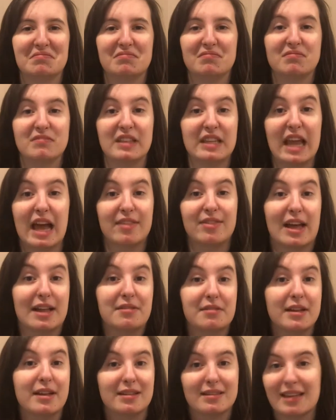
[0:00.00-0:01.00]
Yeah, that's
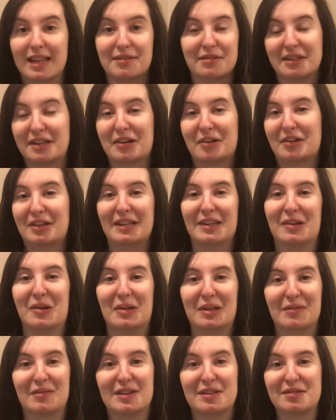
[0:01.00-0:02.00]
it. That's literally the
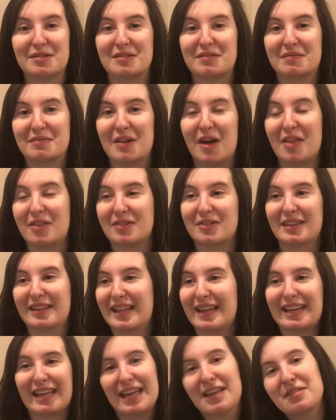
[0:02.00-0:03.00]
only reason. Other than
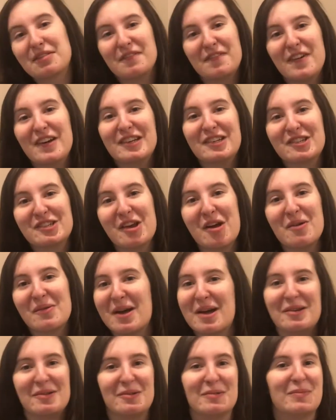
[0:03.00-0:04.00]
like it's a funny show
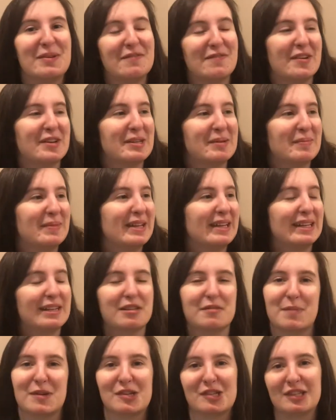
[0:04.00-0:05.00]
and it would be fun to be in
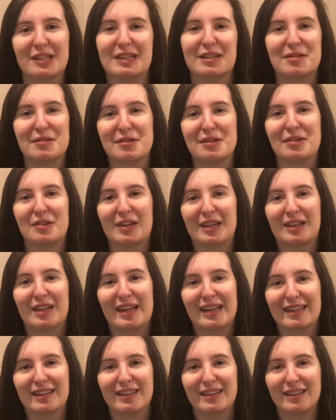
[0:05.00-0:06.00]
especially considering
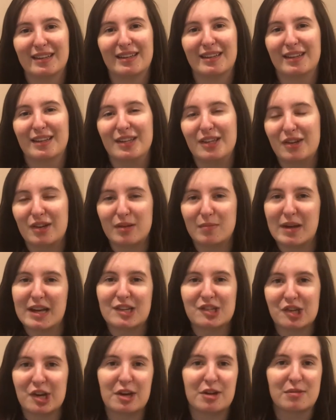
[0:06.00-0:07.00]
like you can make
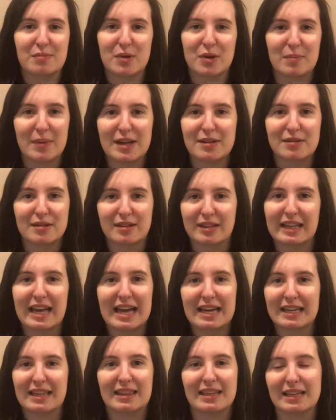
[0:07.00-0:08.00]
Shakespeare basically
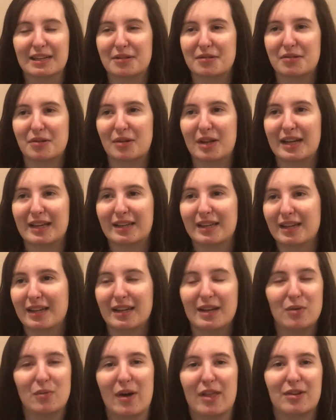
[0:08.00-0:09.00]
anything. So like
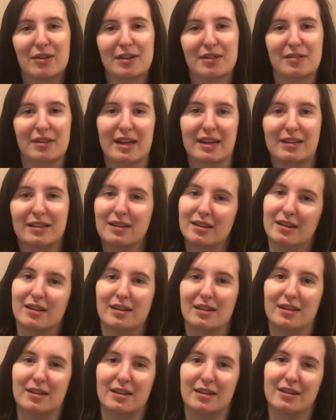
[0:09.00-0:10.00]
whether it's like
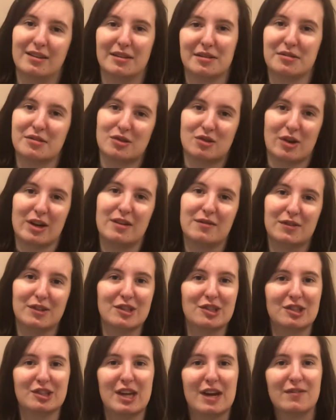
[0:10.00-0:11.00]
the straight
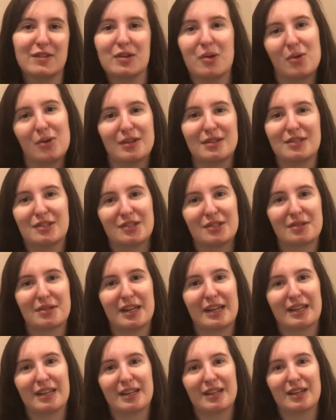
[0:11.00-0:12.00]
version of it or it's just
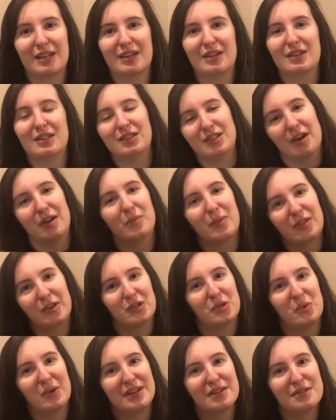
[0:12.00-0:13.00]
like done with a
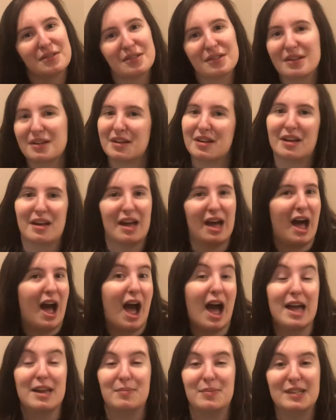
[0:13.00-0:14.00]
twist,
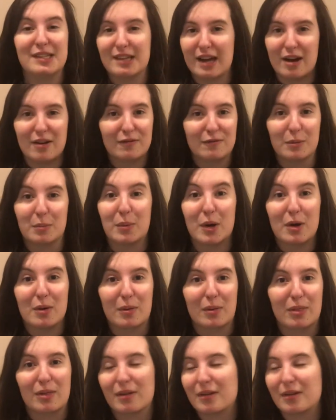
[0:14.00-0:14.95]
I'd be down for both.